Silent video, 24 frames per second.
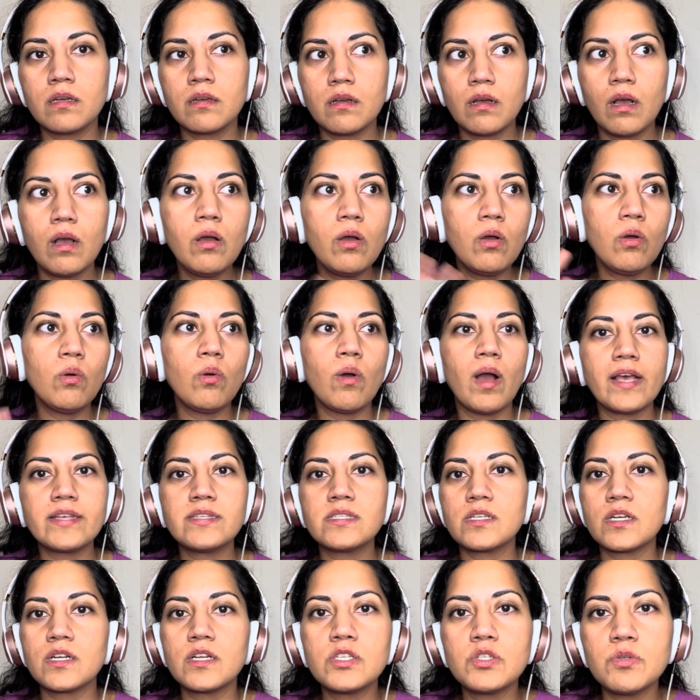oh, I
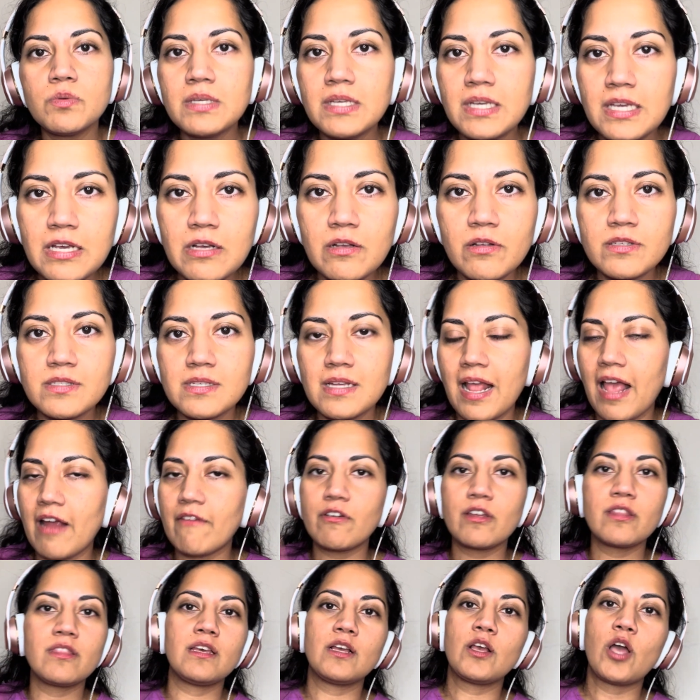started doing Kegels and
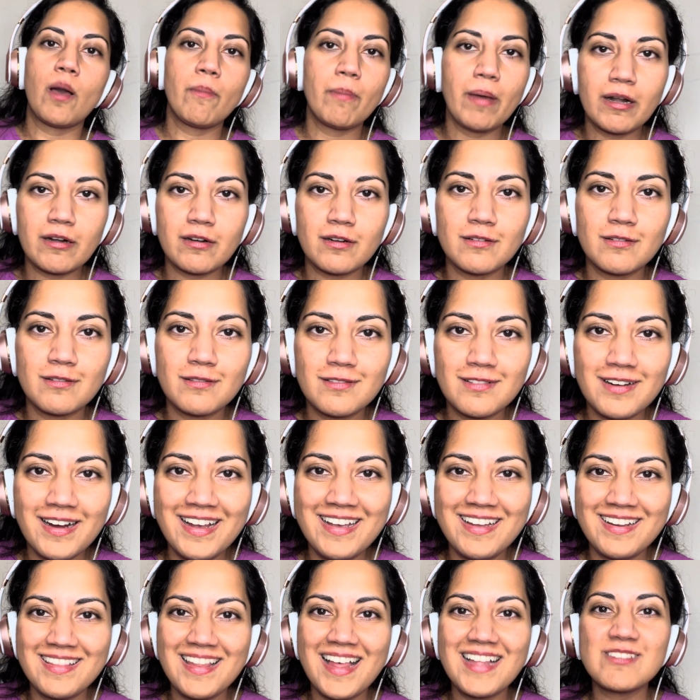everything got better,
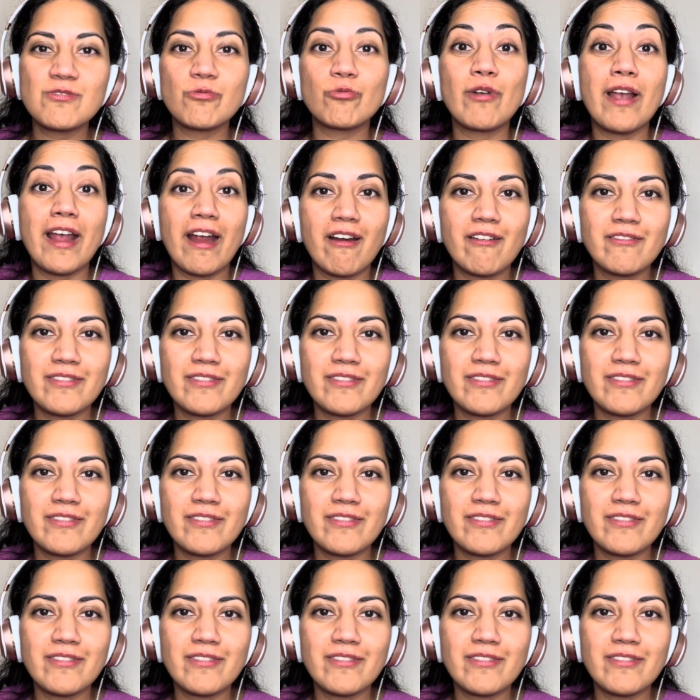right? That's rare.